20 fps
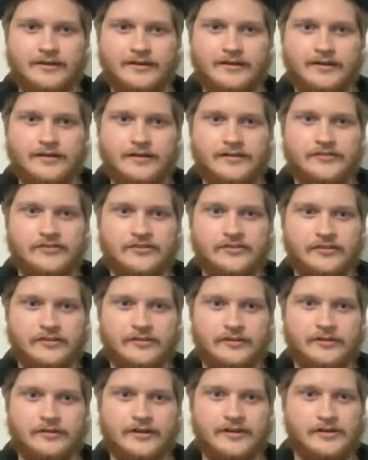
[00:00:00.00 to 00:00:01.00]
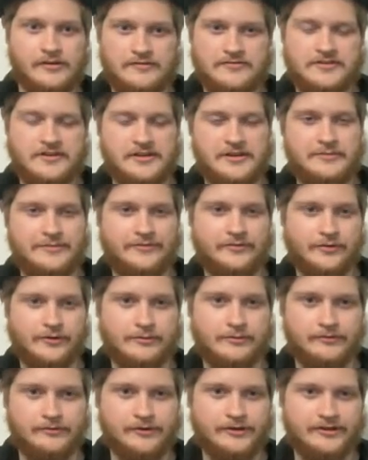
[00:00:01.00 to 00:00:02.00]
Let's see. I know I've said that before,
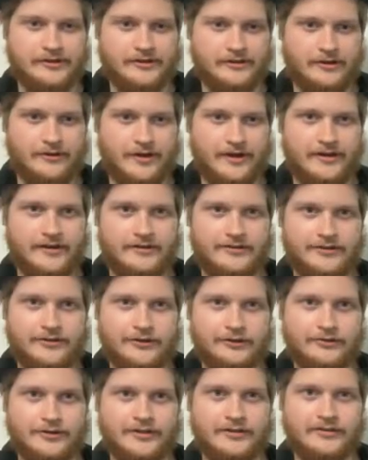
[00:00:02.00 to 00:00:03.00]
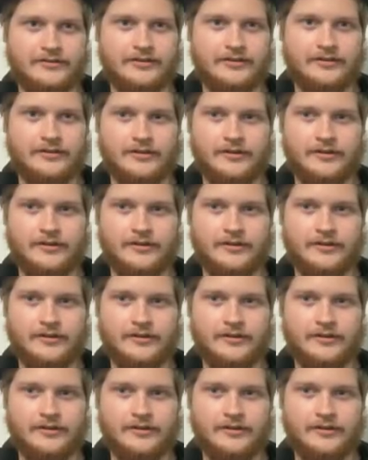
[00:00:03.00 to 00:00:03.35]
but we're going to go ahead and do it.